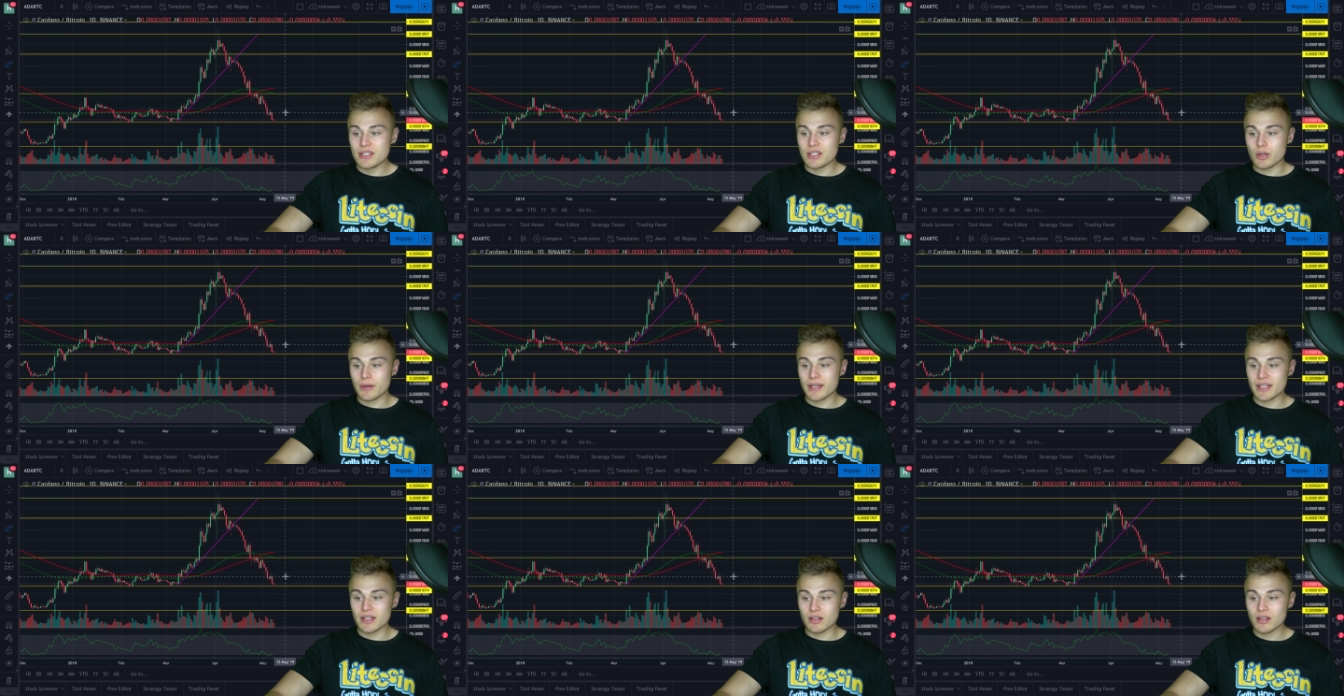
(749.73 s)
you
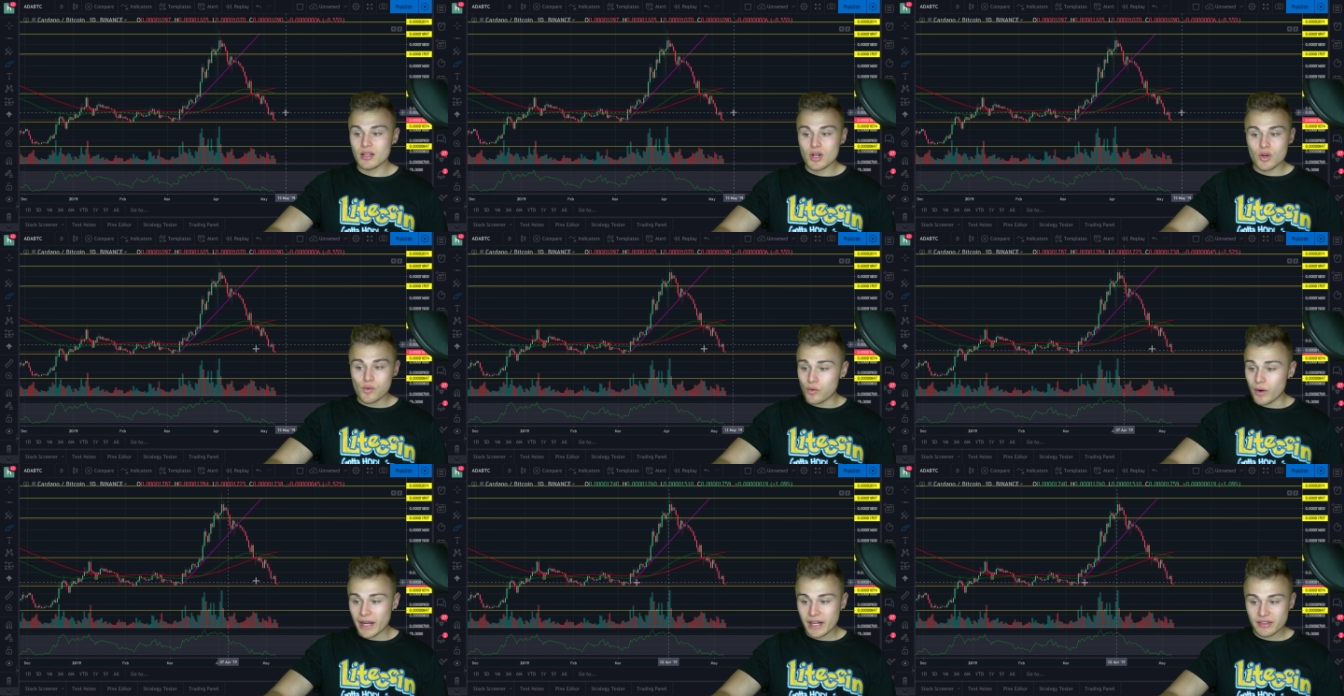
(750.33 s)
know, hill,
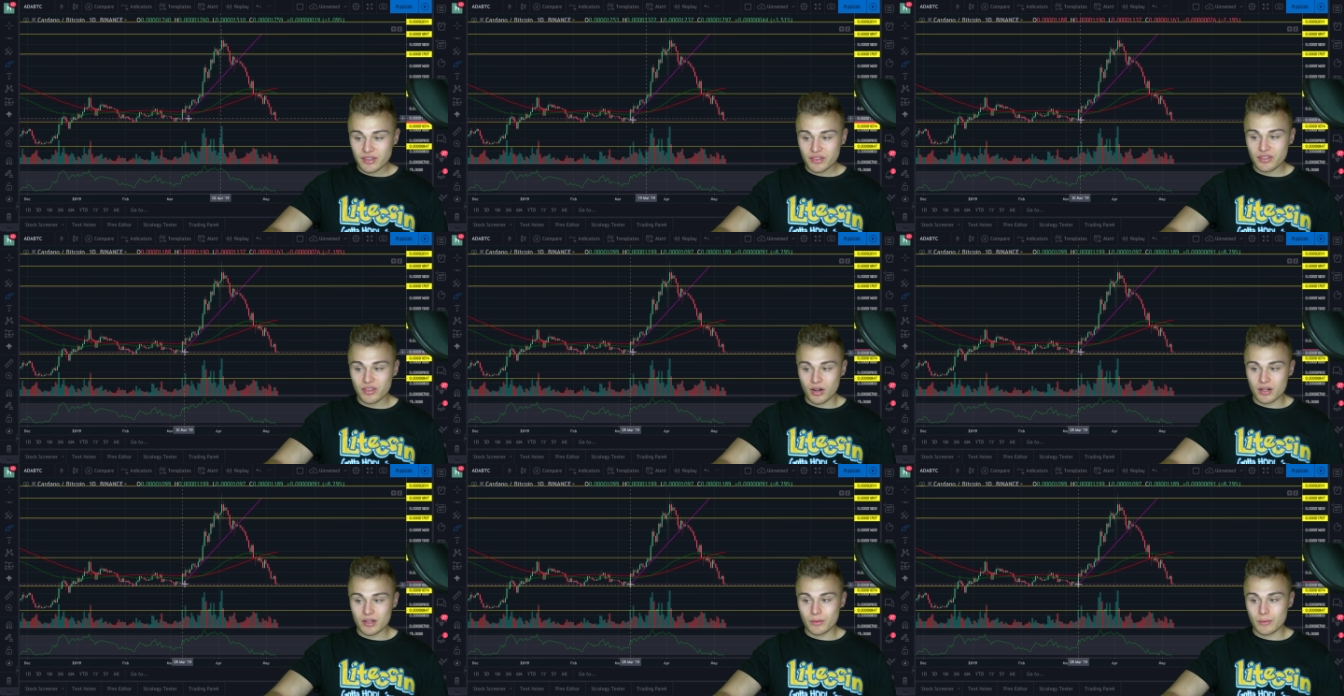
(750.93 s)
right at the
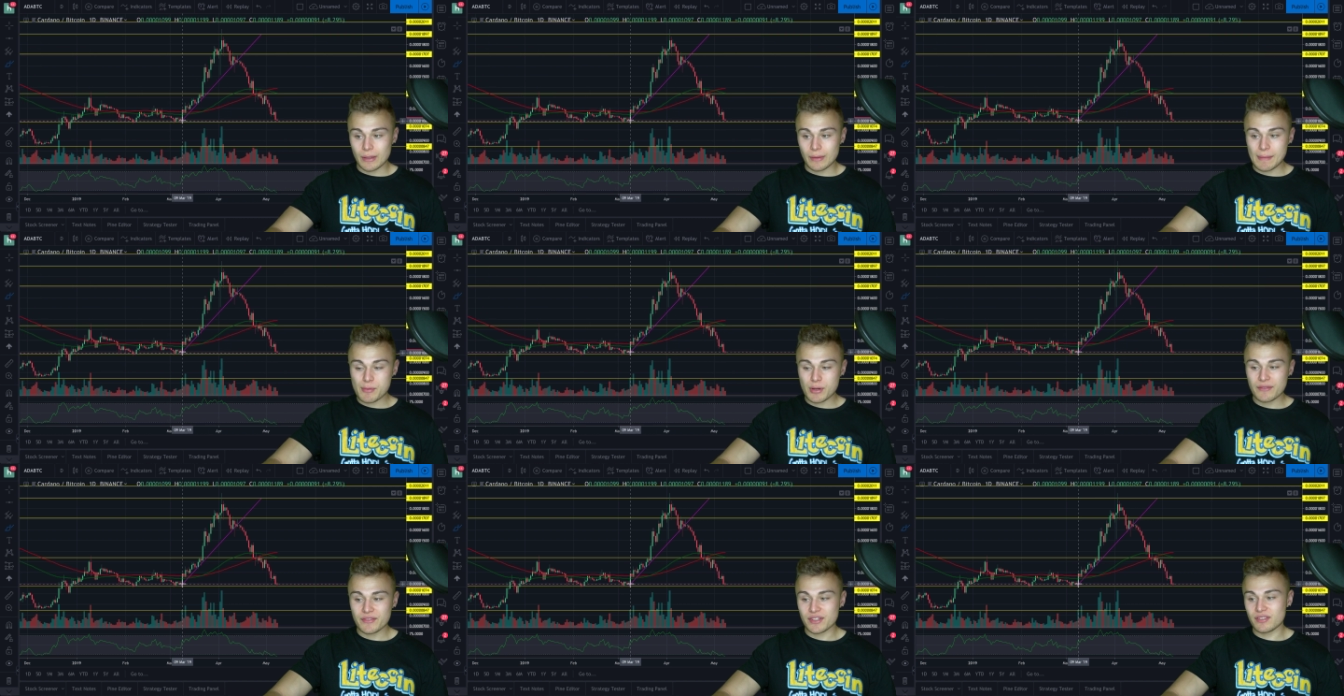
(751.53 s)
start where we
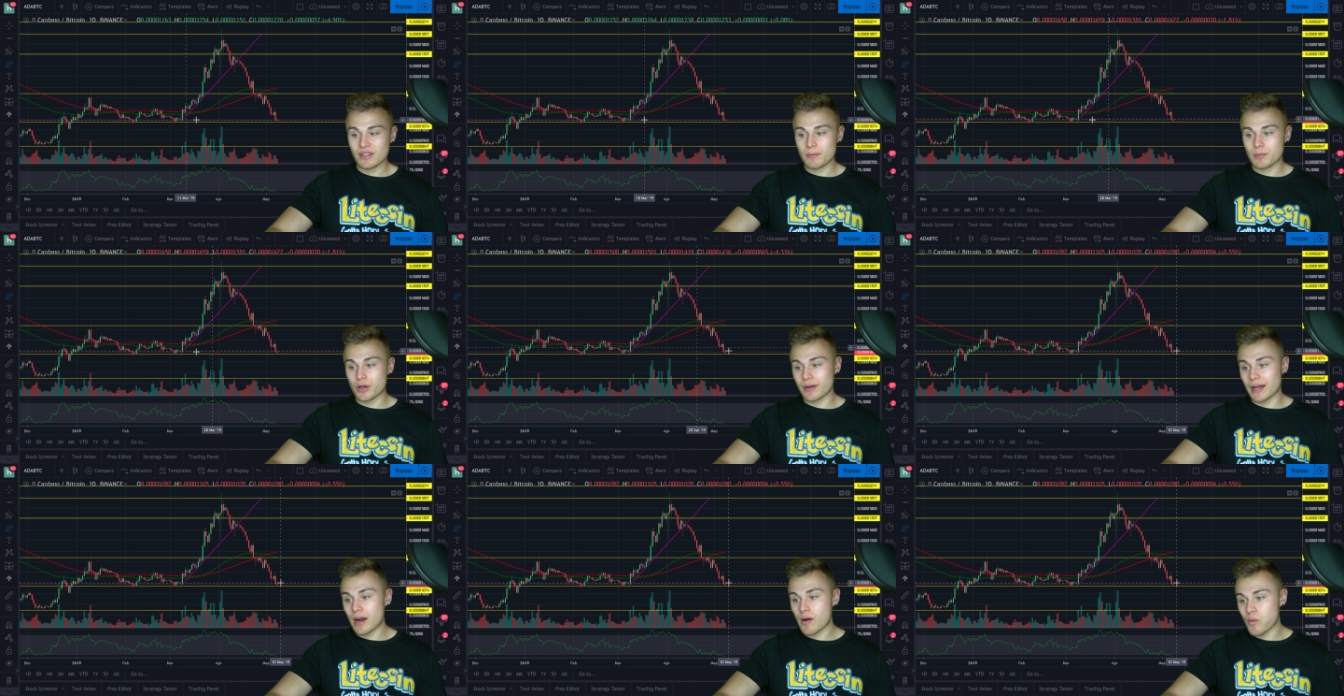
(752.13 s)
previously
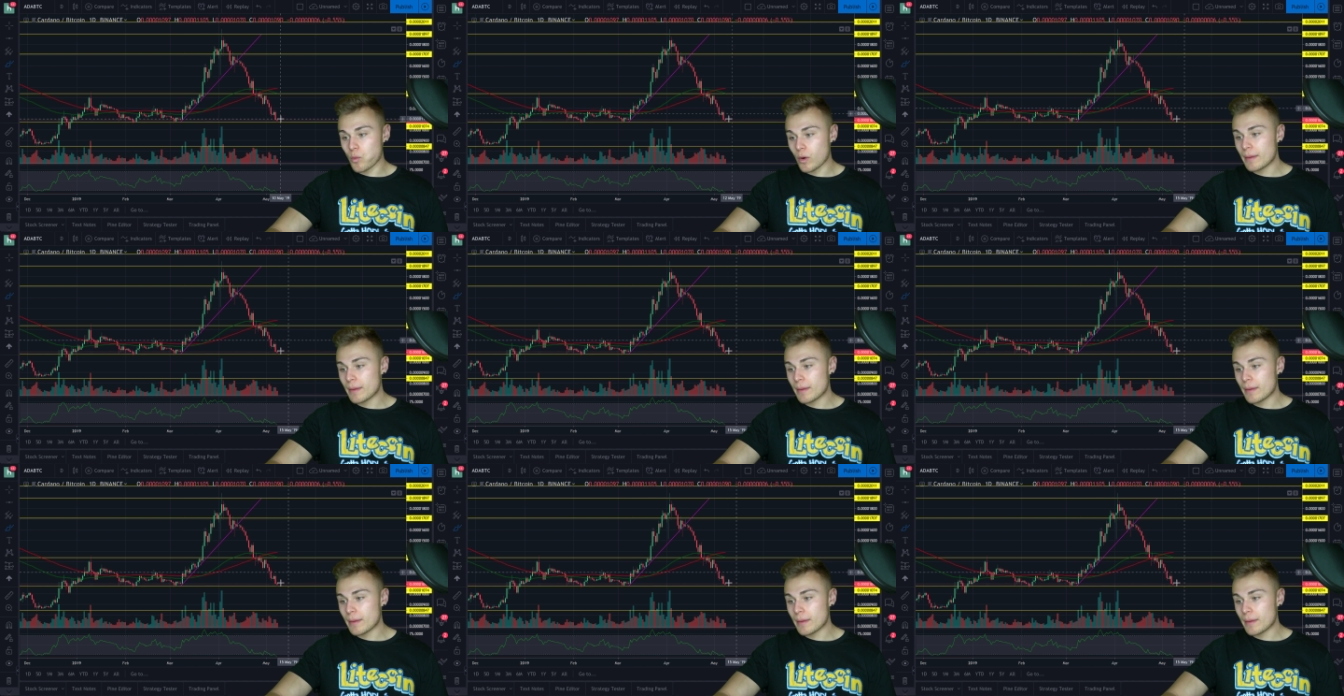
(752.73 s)
broke out.